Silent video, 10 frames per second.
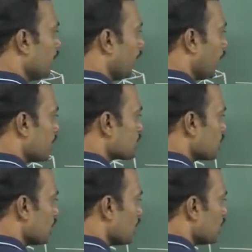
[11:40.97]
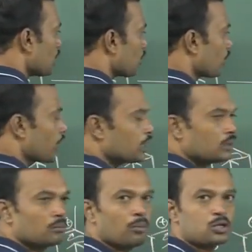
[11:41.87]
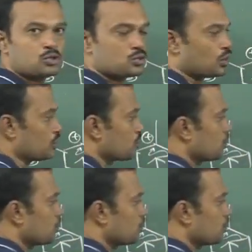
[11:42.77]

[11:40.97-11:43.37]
and see here you will get positive charge.